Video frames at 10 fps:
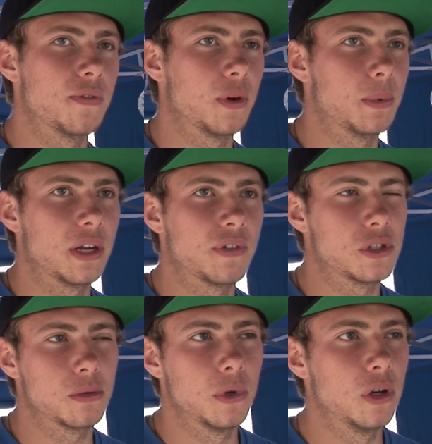for me. I've had
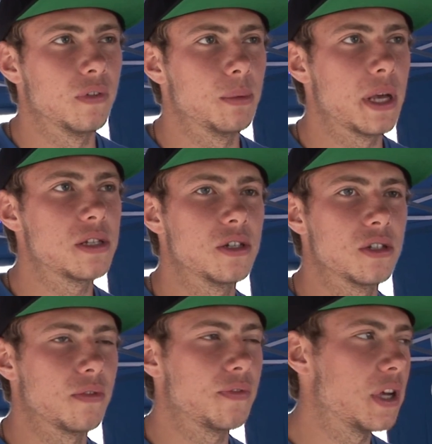some lovely
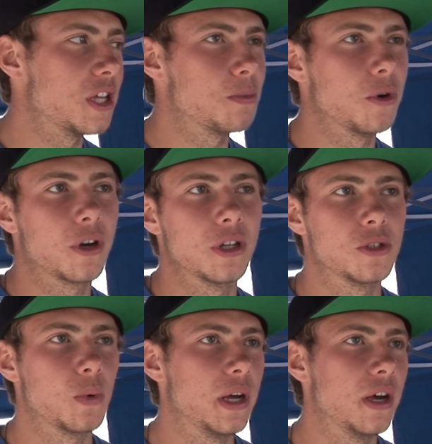messages on Facebook and
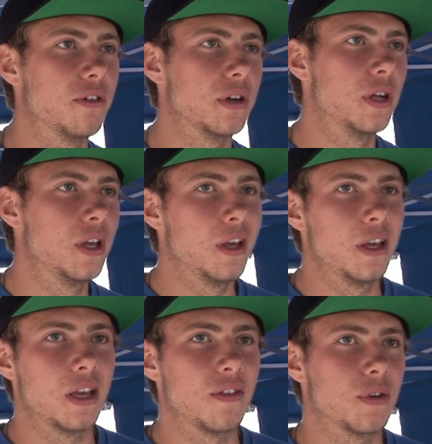Twitter, and
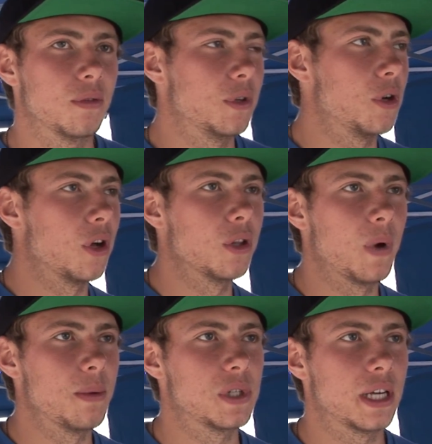even, you know, on the
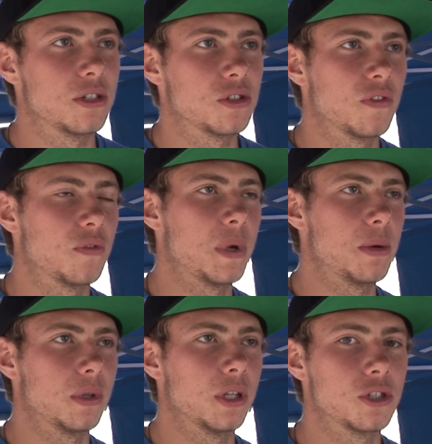website and stuff, of
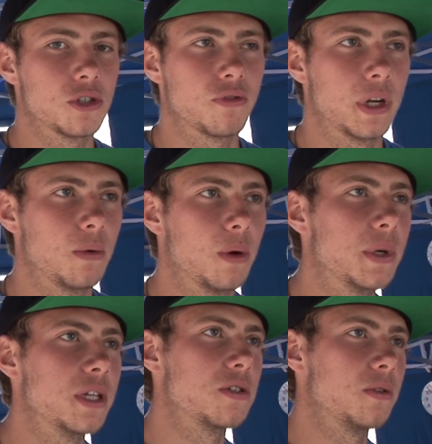people that just really want
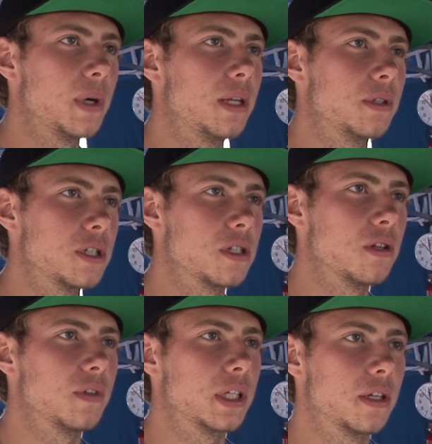me to do well, which is
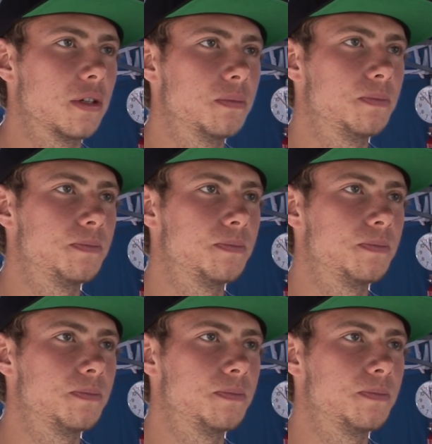lovely, you know.